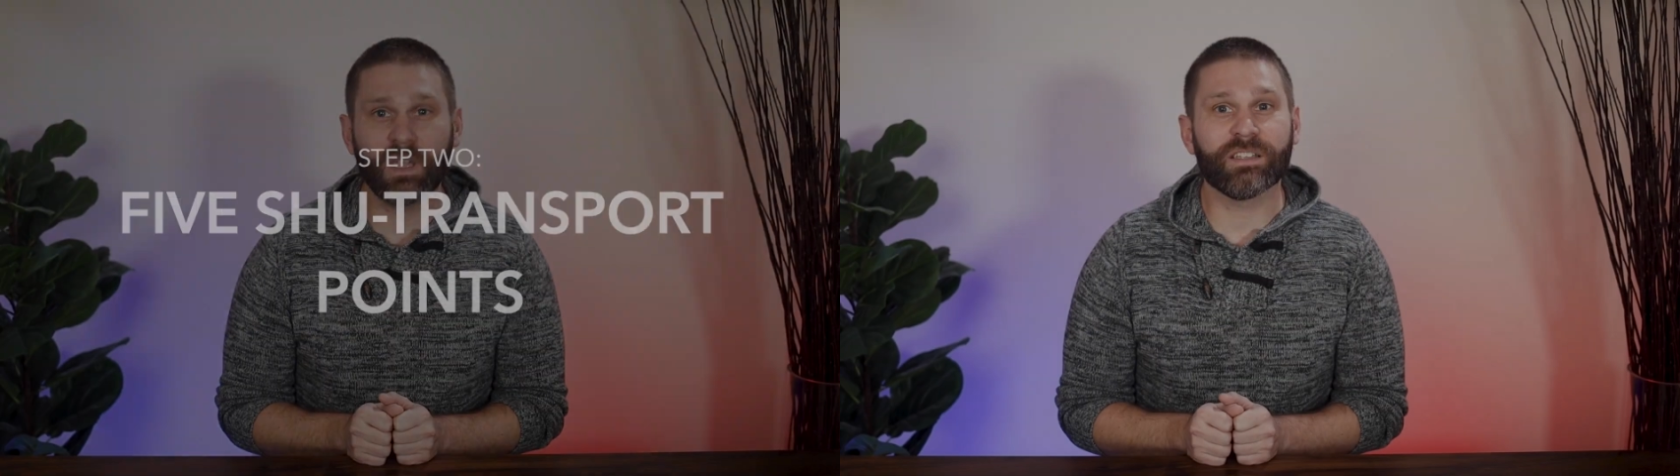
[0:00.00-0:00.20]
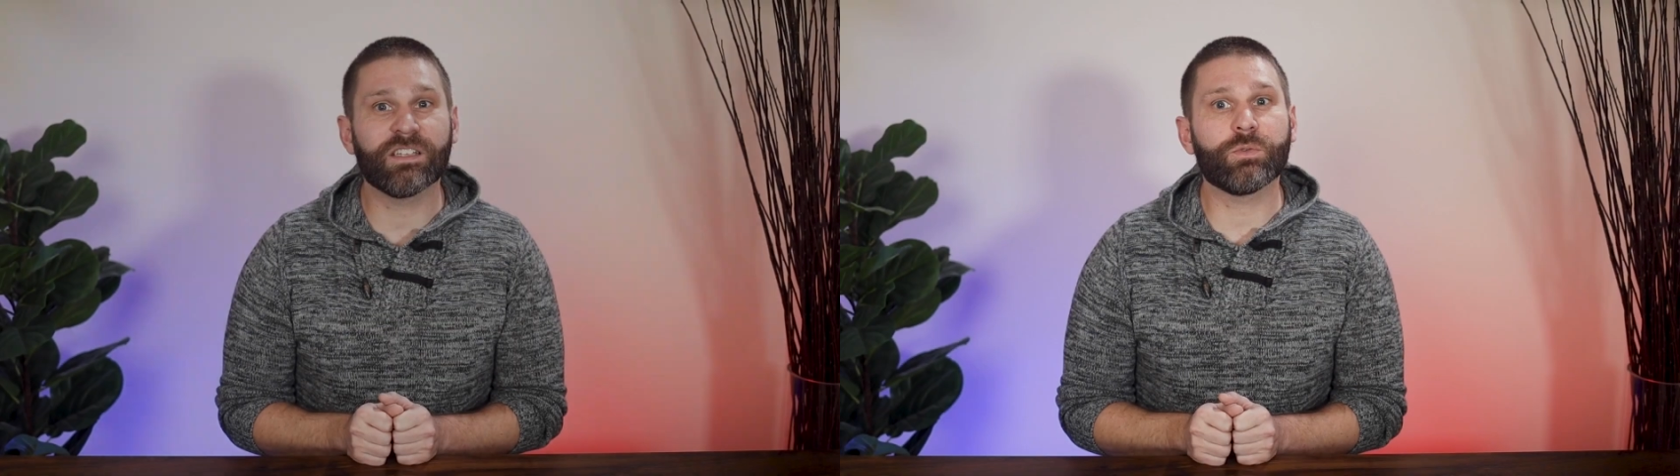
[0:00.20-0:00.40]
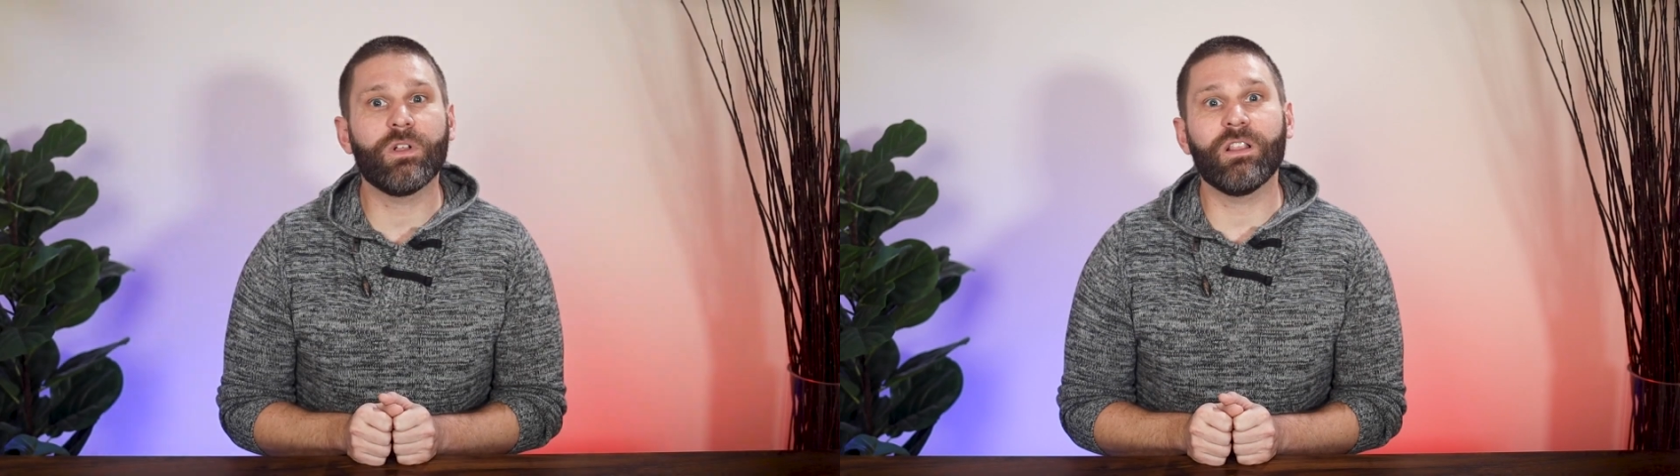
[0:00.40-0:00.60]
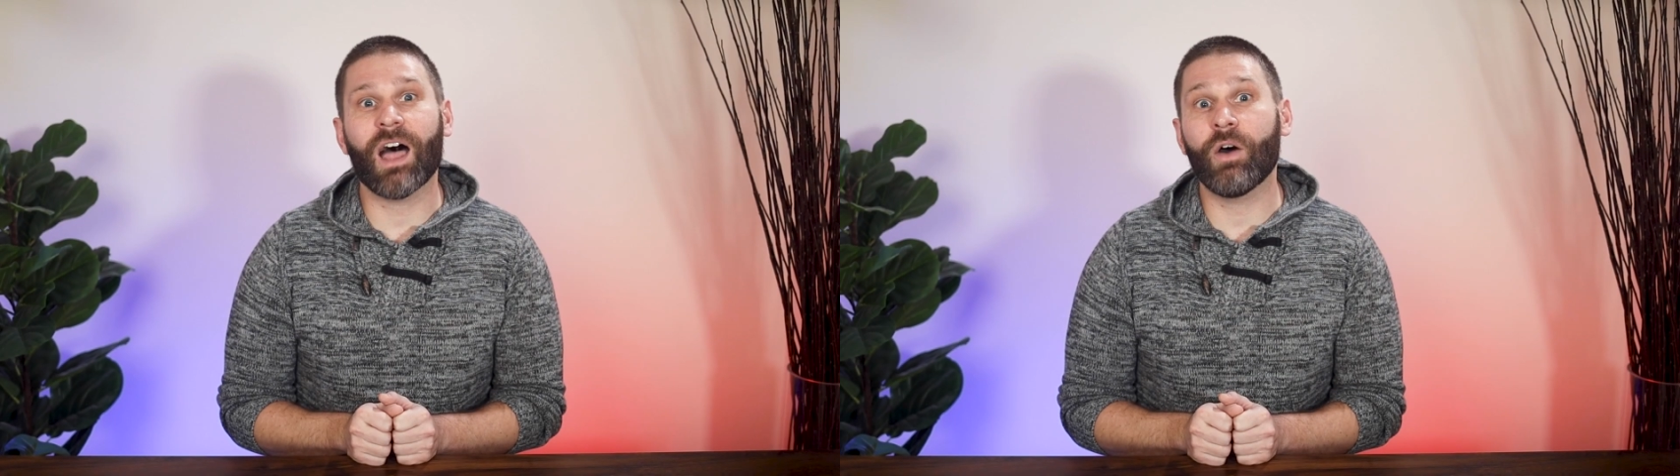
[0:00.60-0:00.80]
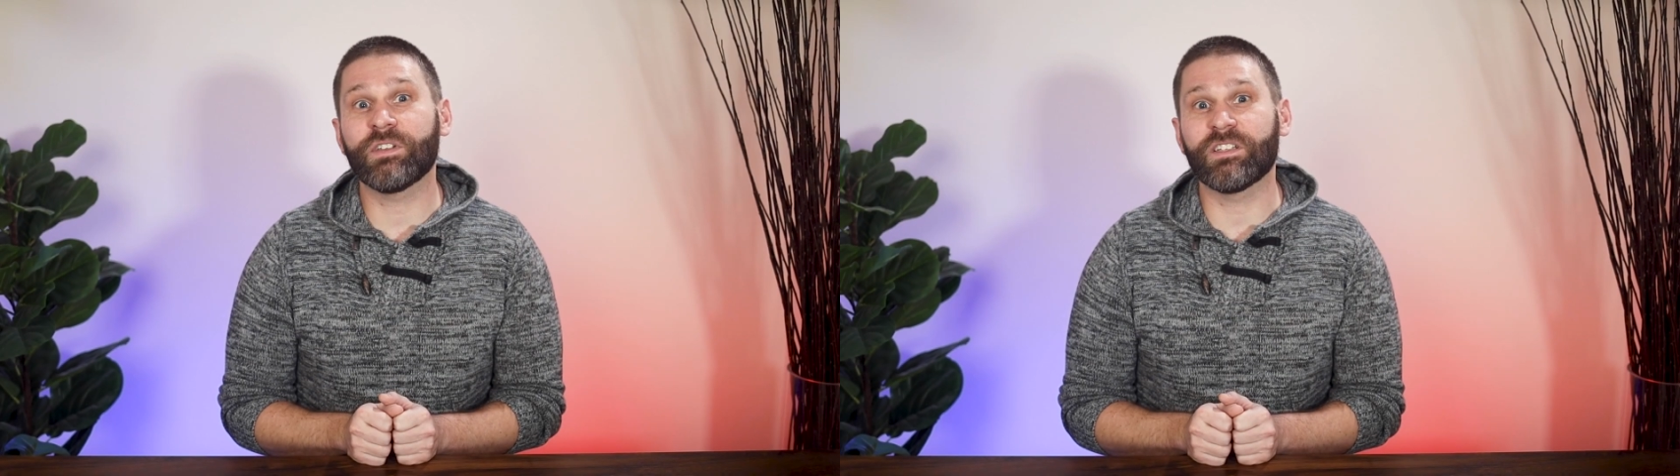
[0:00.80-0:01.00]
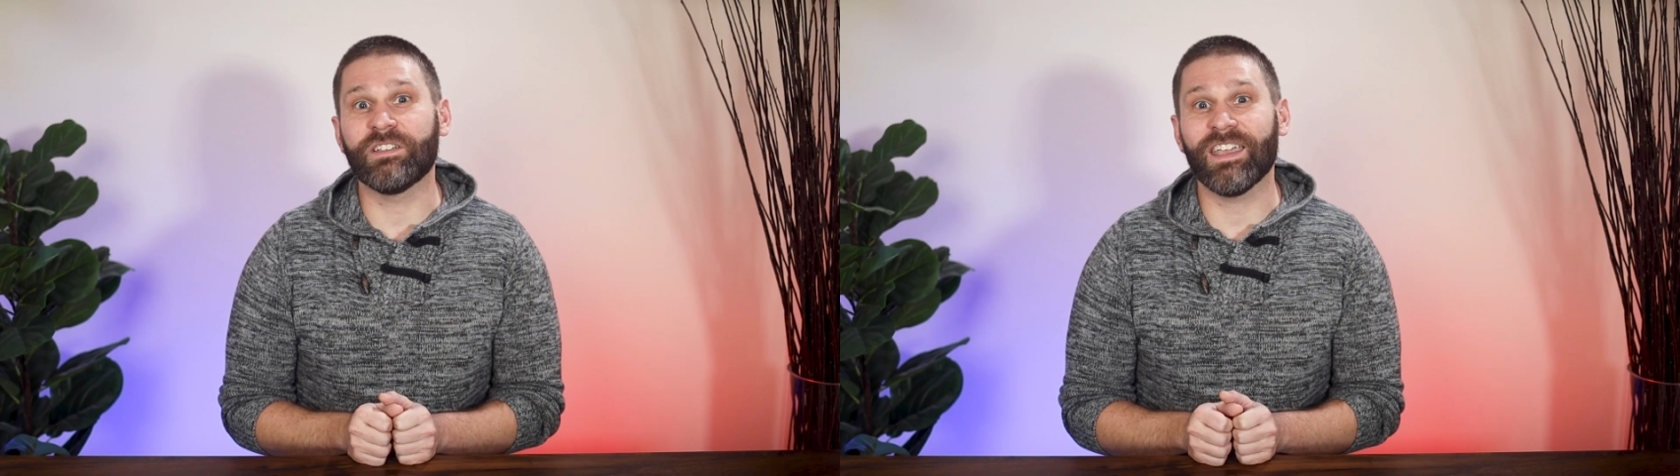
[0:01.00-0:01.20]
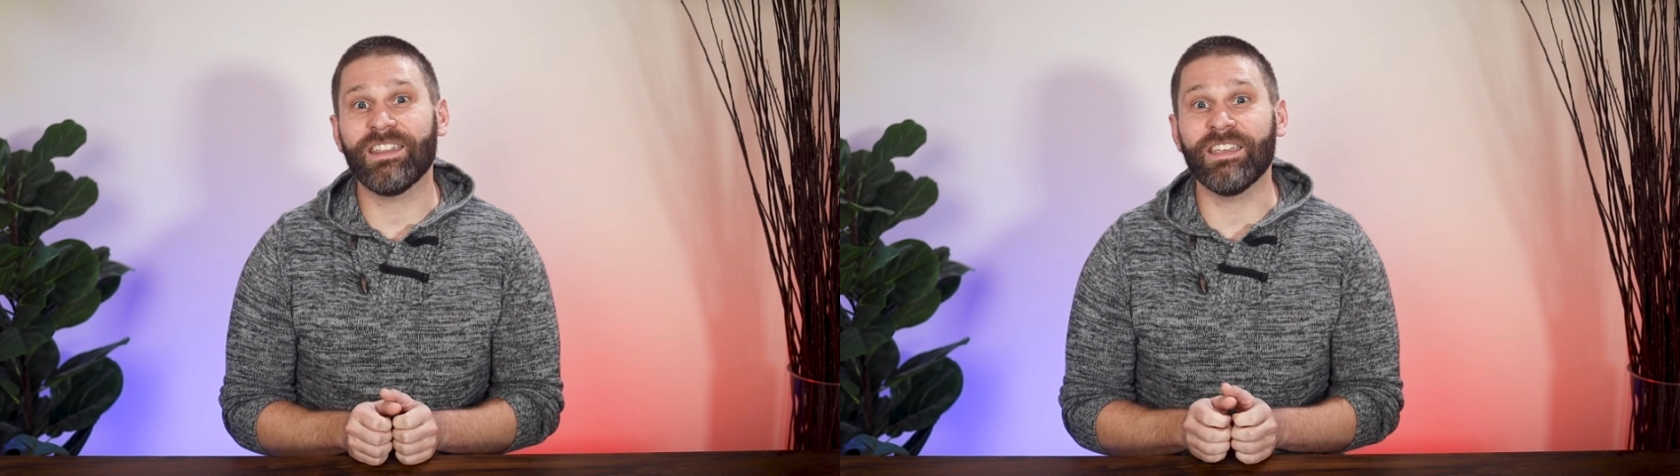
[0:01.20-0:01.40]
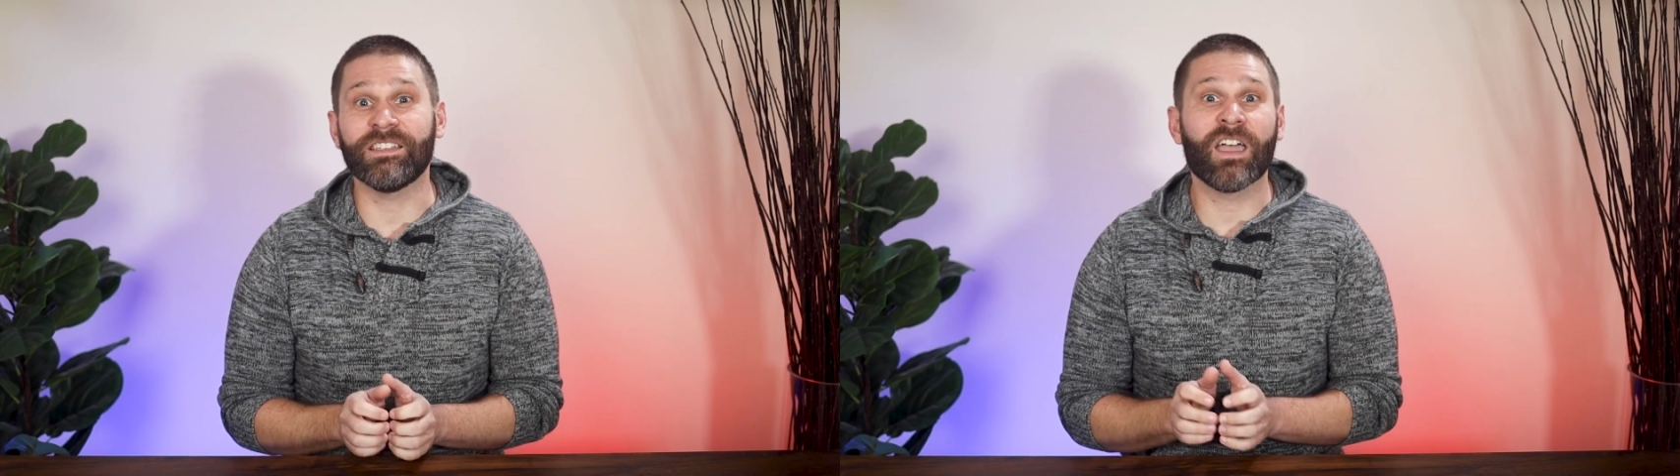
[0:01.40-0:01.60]
because this will allow us to
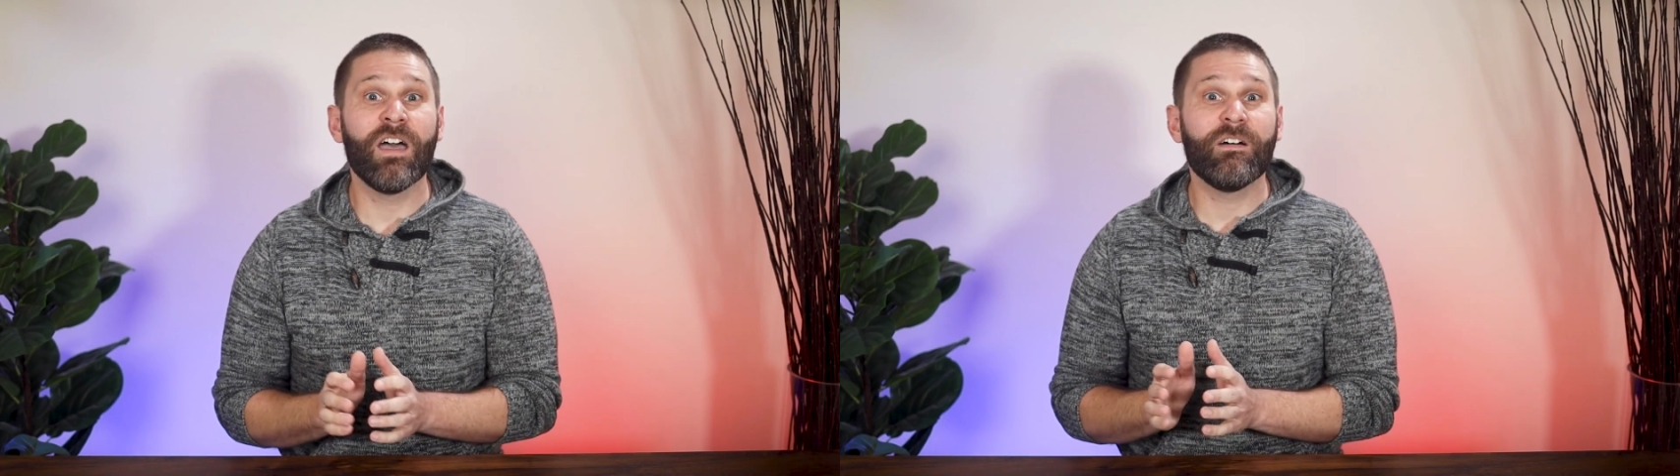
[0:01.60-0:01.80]
take these